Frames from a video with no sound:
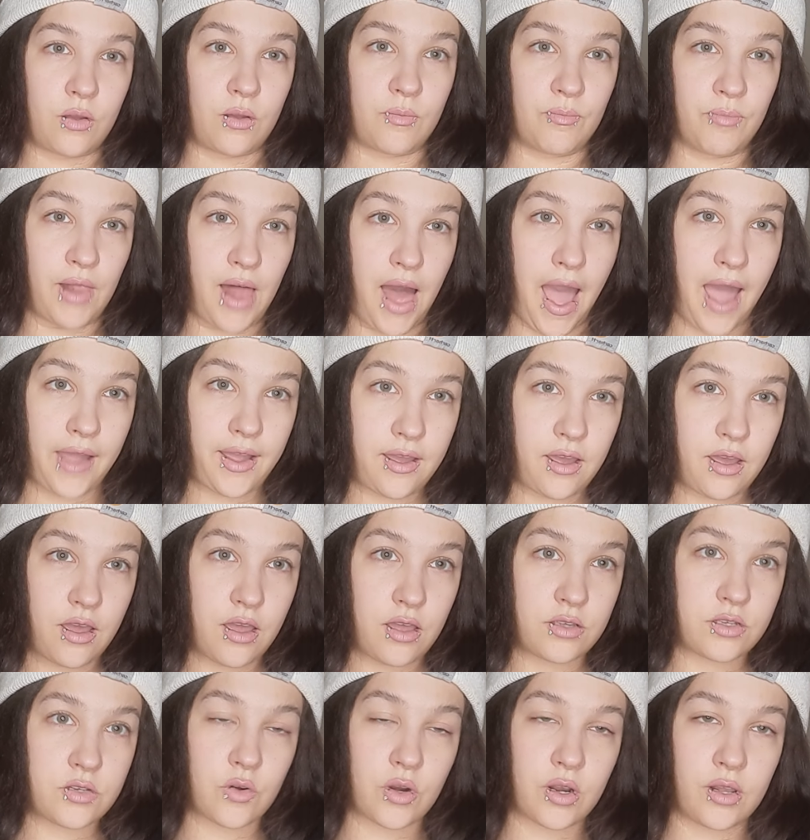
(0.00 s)
black,
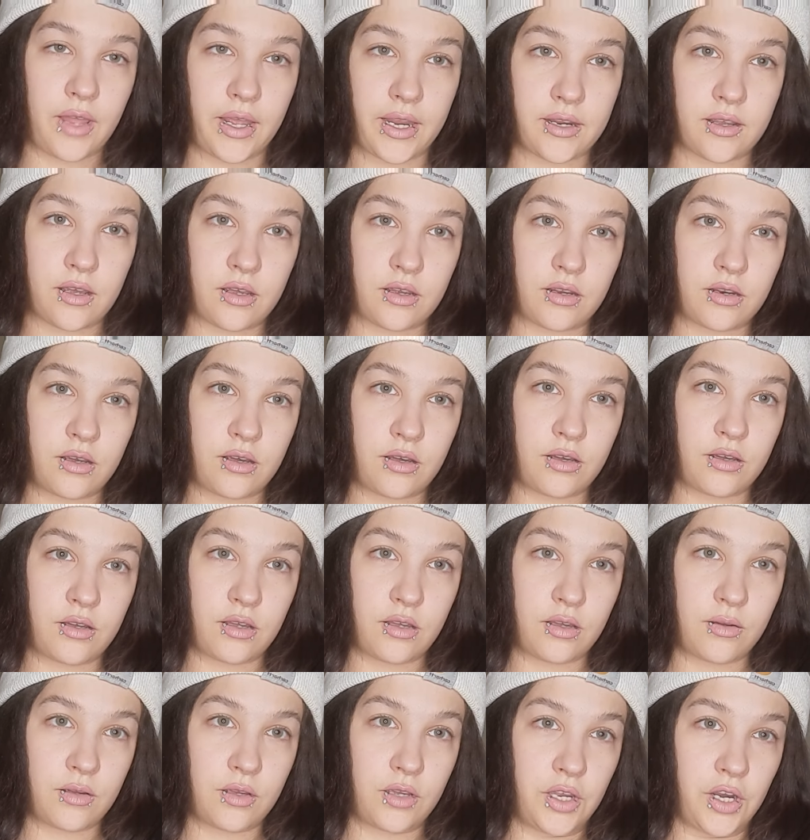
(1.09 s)
sort of like,
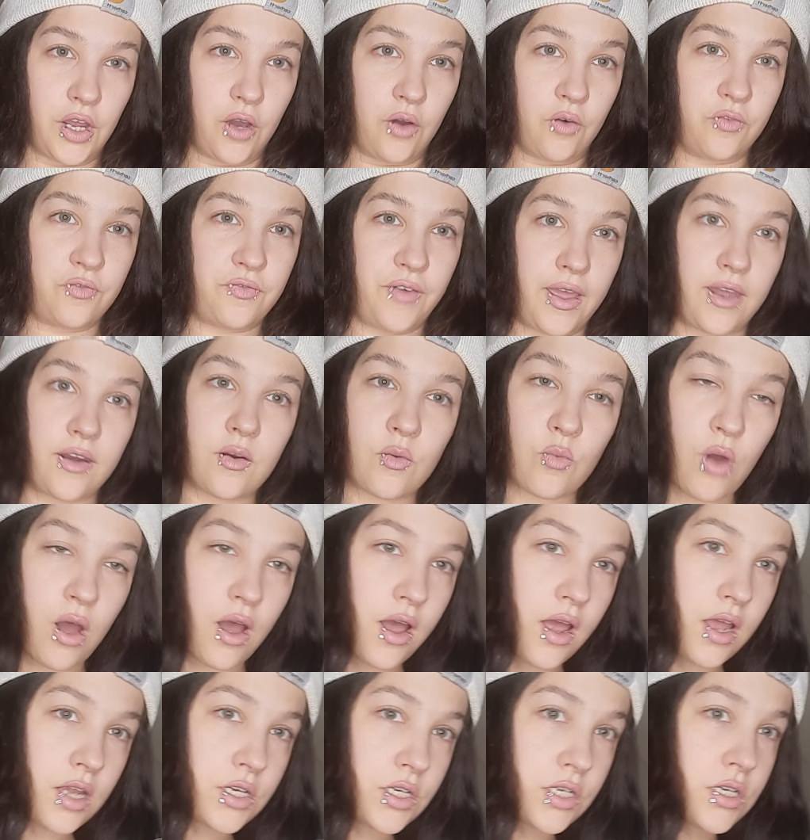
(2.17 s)
you know, faded
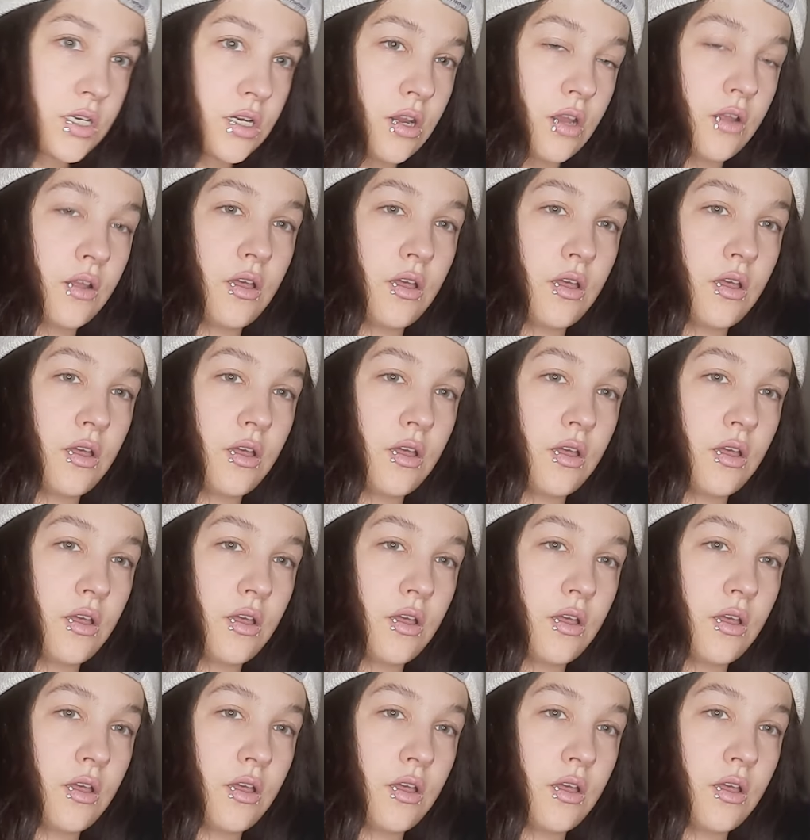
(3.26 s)
wash.